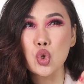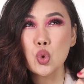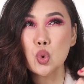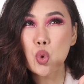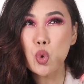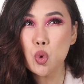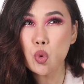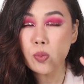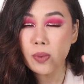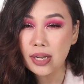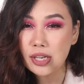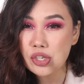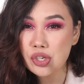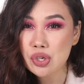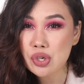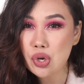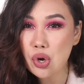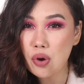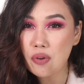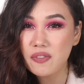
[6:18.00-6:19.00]
too
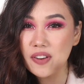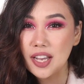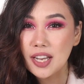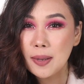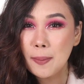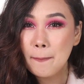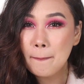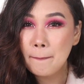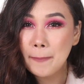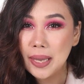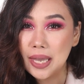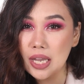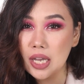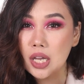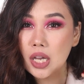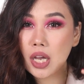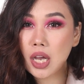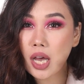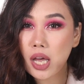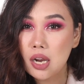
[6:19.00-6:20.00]
much of like a
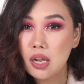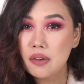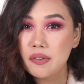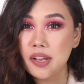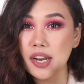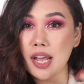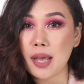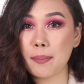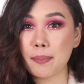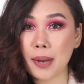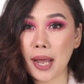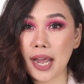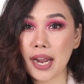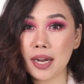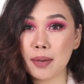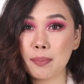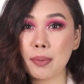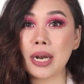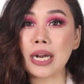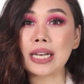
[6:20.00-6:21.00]
pink color when I apply
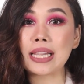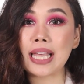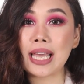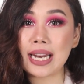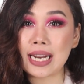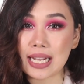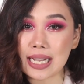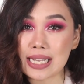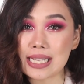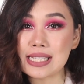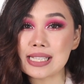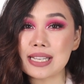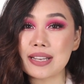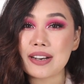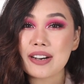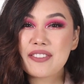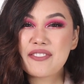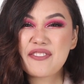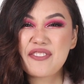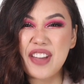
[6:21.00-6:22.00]
it, but there is
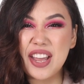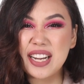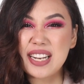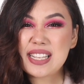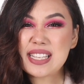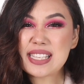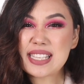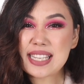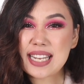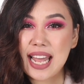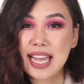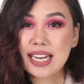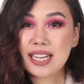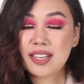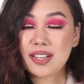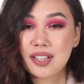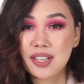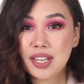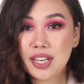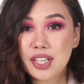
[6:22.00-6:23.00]
a very
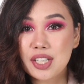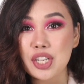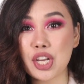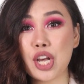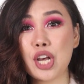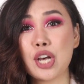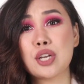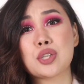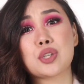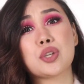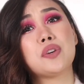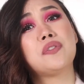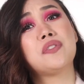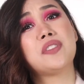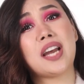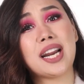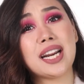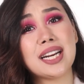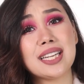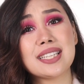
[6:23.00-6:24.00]
slight tint. So if
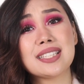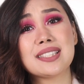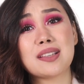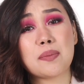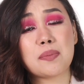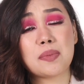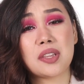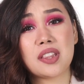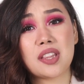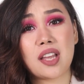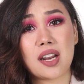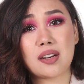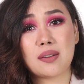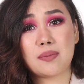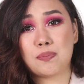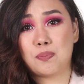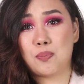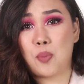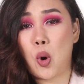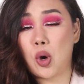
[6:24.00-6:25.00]
that is something that
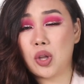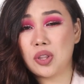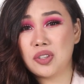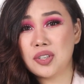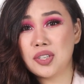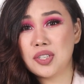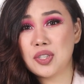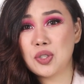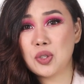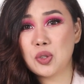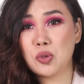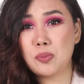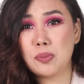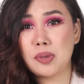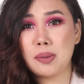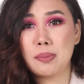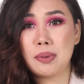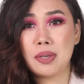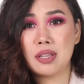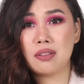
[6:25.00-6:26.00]
bothers you,
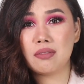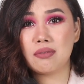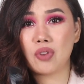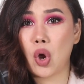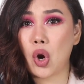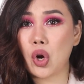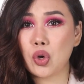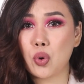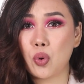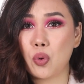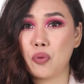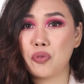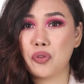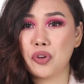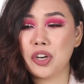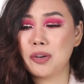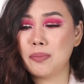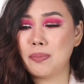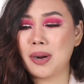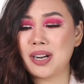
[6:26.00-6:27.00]
maybe not go
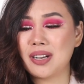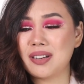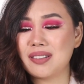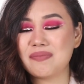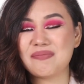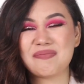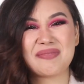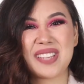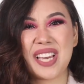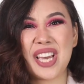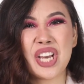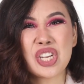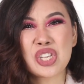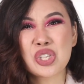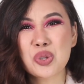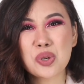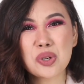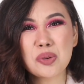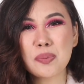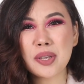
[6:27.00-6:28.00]
for it, but
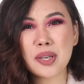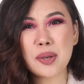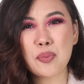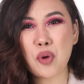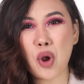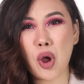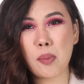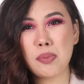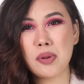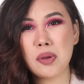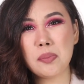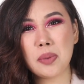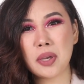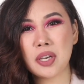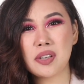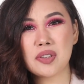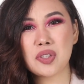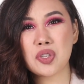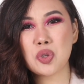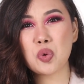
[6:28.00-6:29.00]
shouldn't be a problem
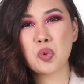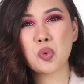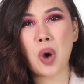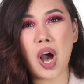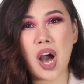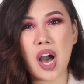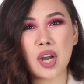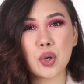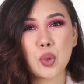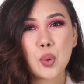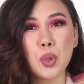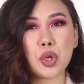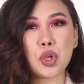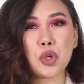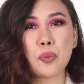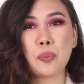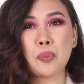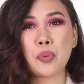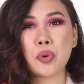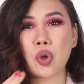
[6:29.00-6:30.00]
because you are going
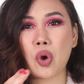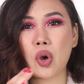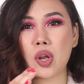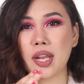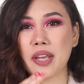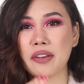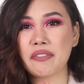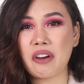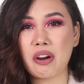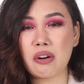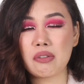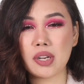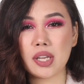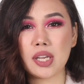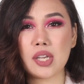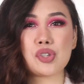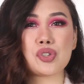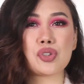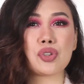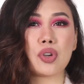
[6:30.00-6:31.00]
to put on like
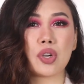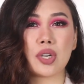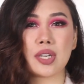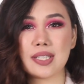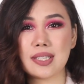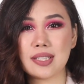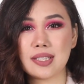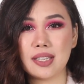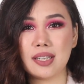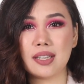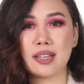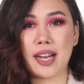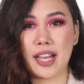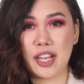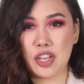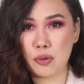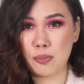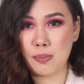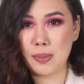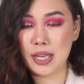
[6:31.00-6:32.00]
foundation or concealer,
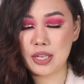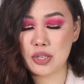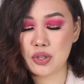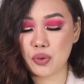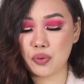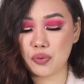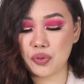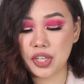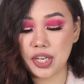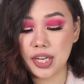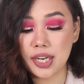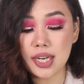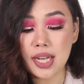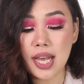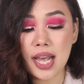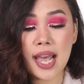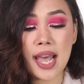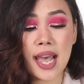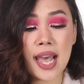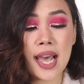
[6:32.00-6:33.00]
like your base over it.